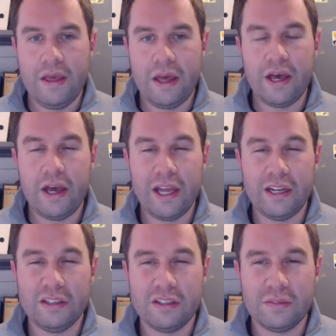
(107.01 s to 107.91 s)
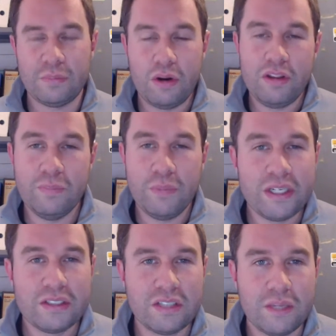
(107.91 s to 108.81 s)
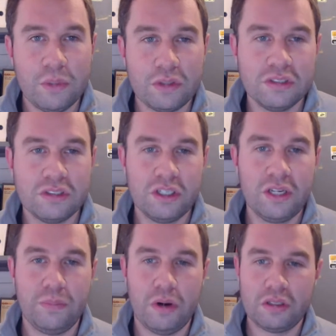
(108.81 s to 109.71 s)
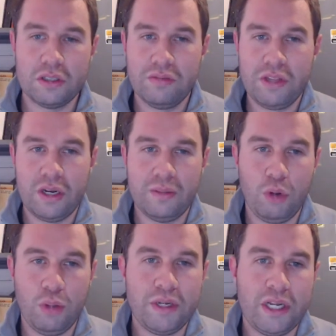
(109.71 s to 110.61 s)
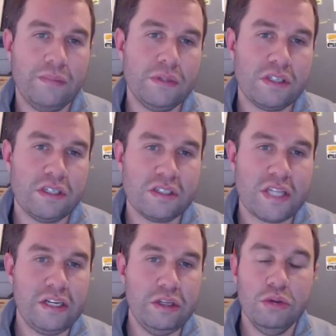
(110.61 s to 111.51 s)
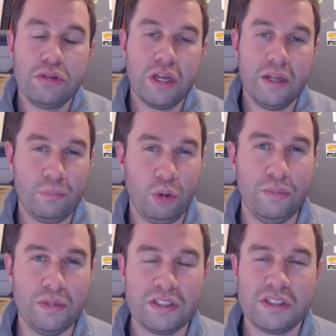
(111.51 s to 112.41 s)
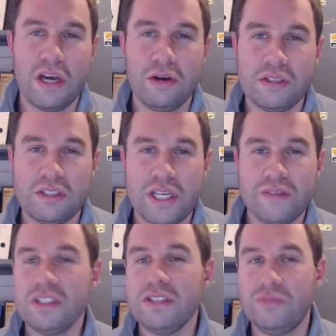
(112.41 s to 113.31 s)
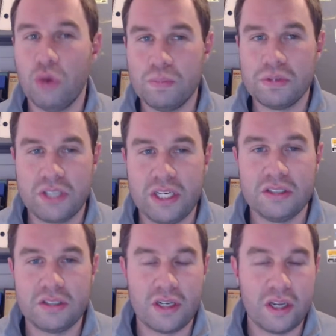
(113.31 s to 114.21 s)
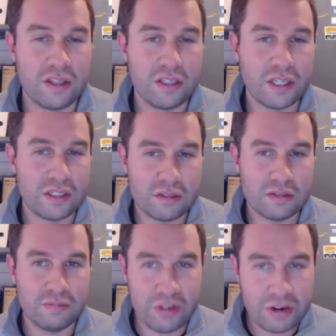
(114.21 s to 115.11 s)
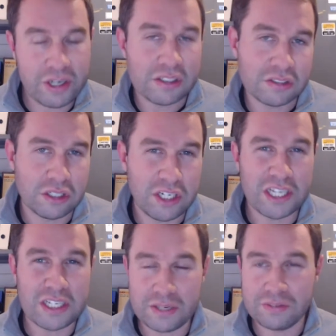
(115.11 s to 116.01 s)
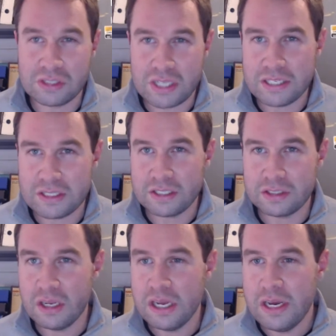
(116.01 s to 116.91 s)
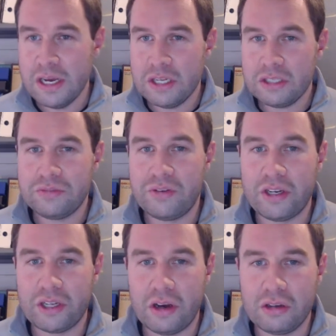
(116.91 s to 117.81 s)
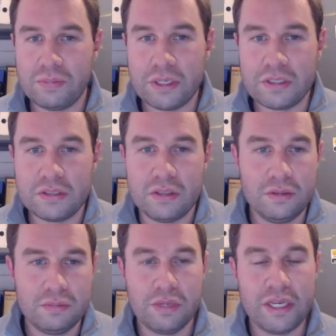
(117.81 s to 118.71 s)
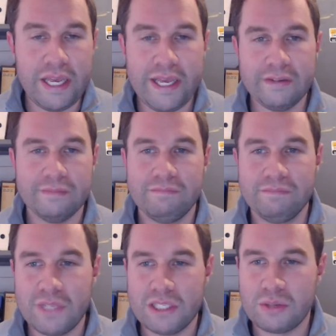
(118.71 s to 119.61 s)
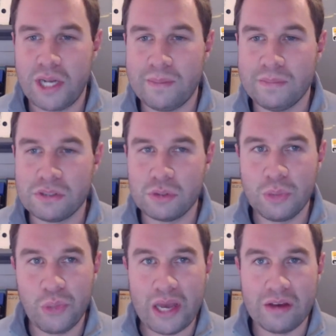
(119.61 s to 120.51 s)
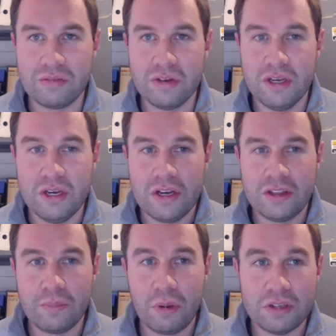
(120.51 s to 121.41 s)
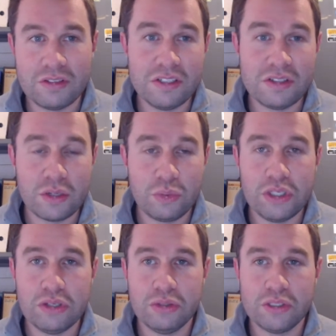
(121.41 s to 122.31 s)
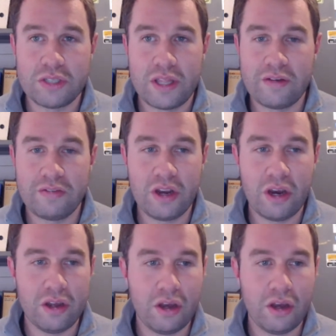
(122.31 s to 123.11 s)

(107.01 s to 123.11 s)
And probably the biggest and most concerning part of the unemployment numbers is that youth unemployment is now at 74%. And I think that's very concerning and devastating to find out. But again, that's what happens when we have the policies that we do in South Africa,